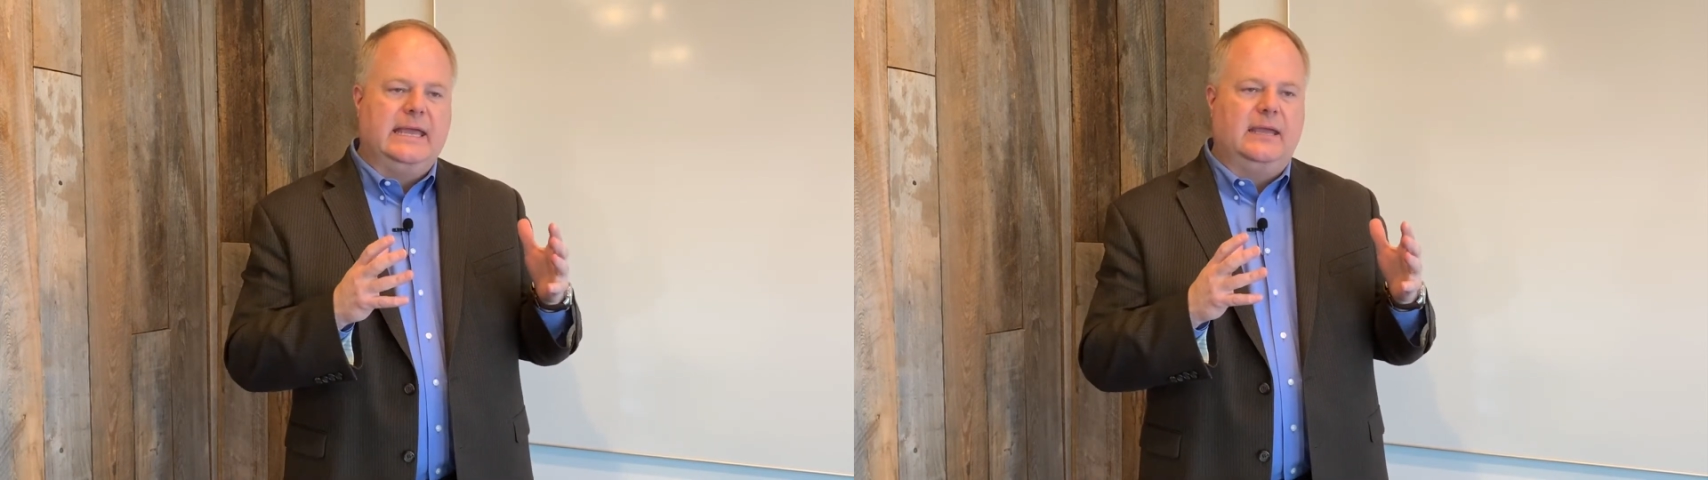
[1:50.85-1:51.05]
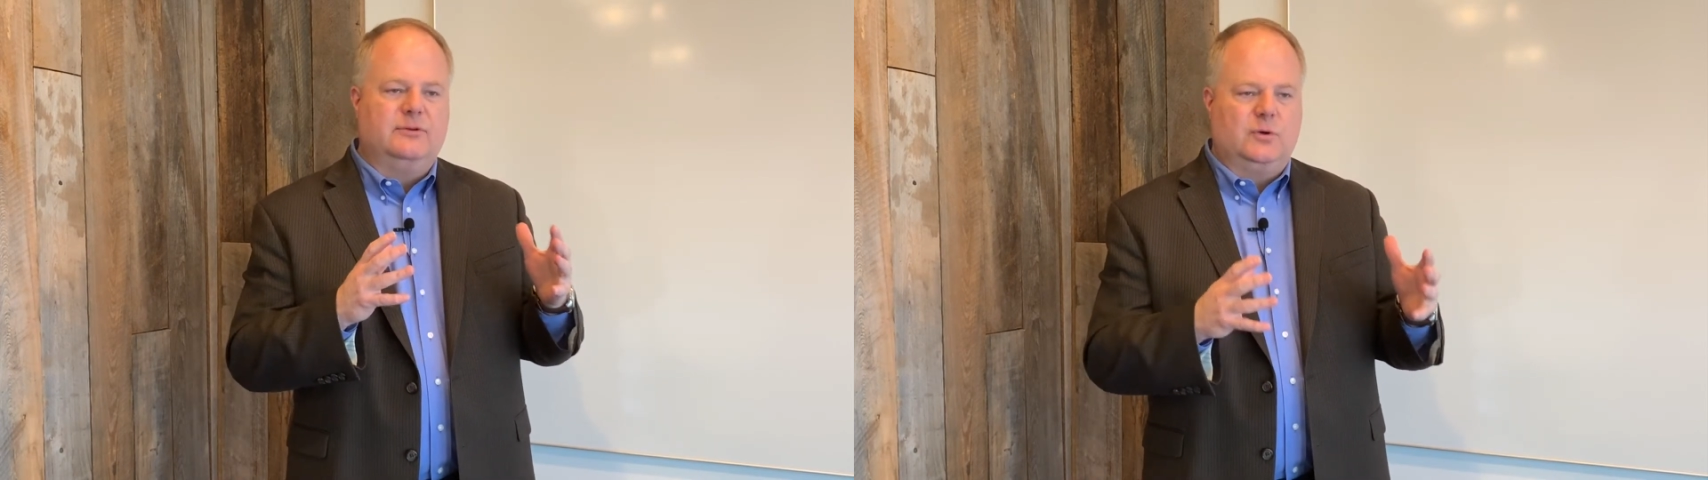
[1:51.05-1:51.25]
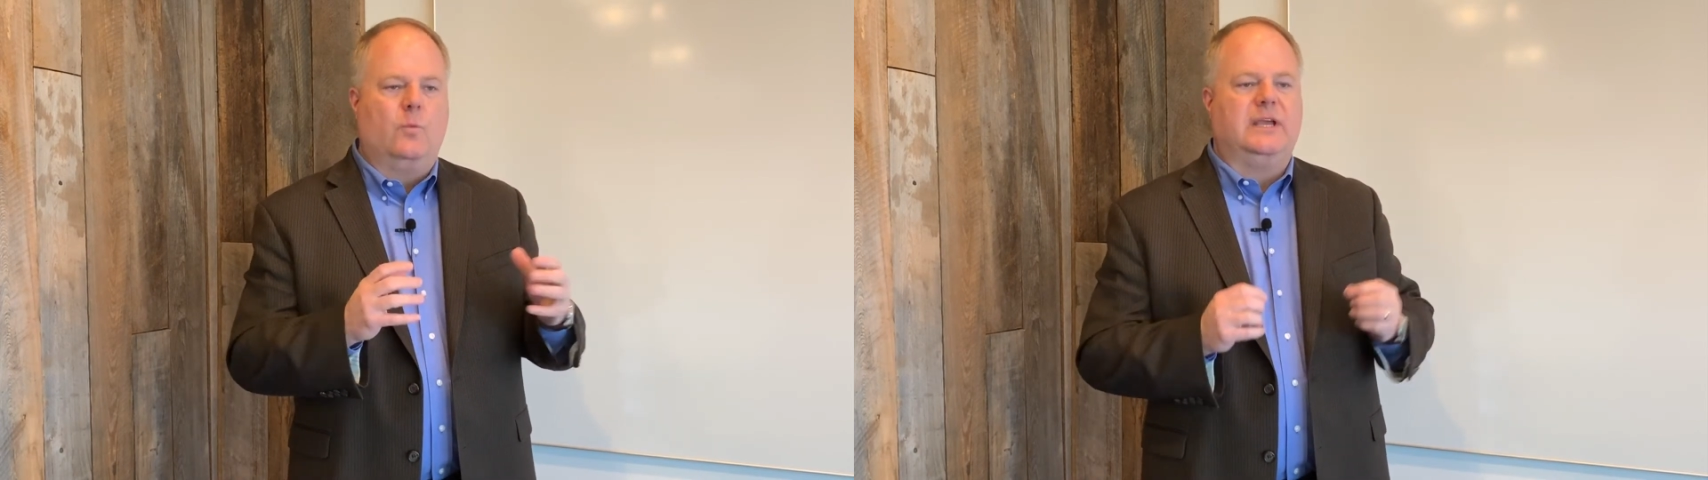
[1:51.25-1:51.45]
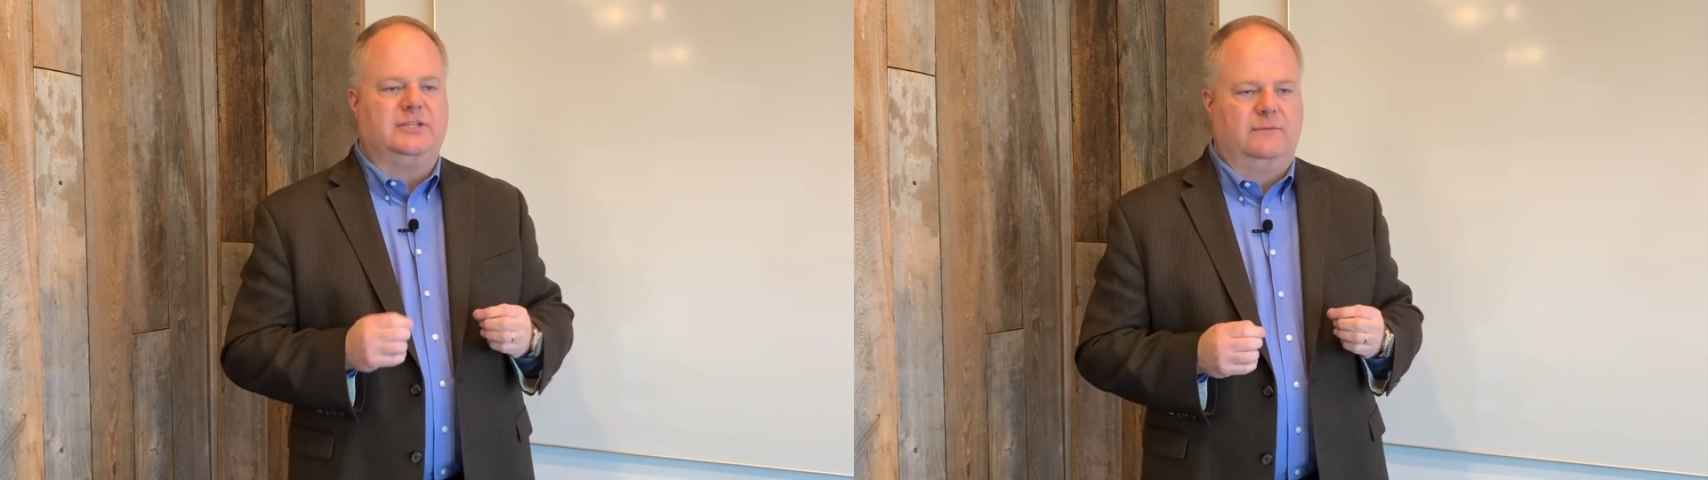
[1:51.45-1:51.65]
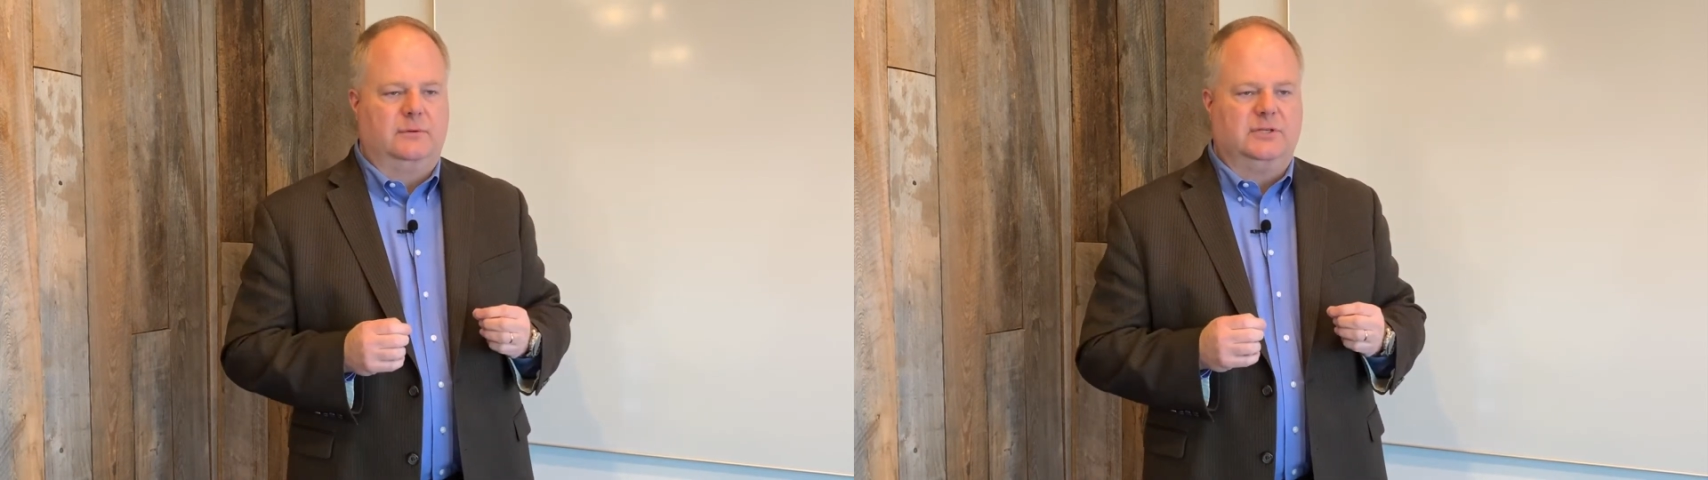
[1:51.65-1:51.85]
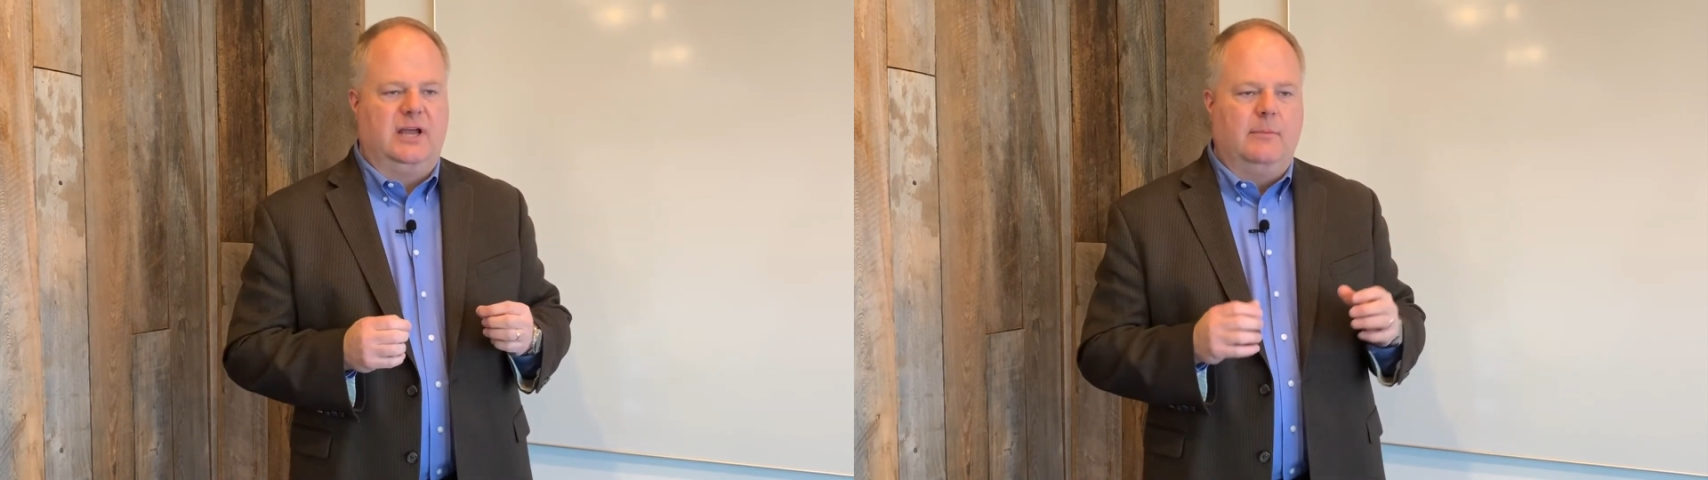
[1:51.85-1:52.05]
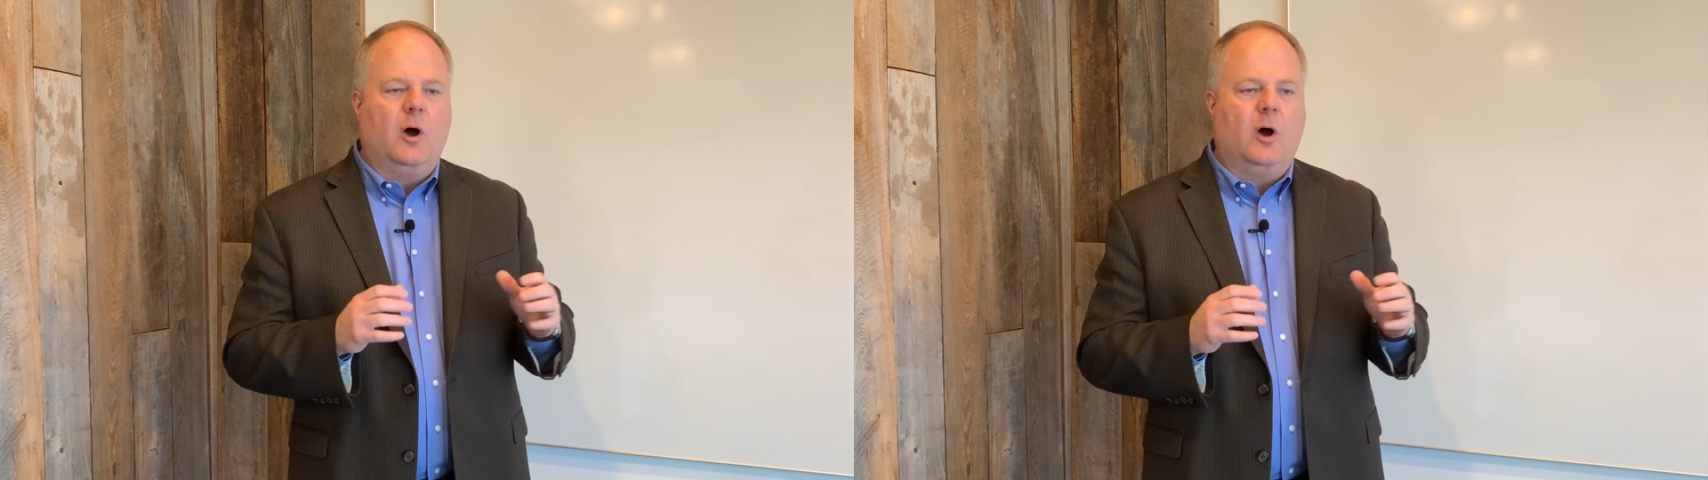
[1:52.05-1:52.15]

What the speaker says: it was a waste of their time.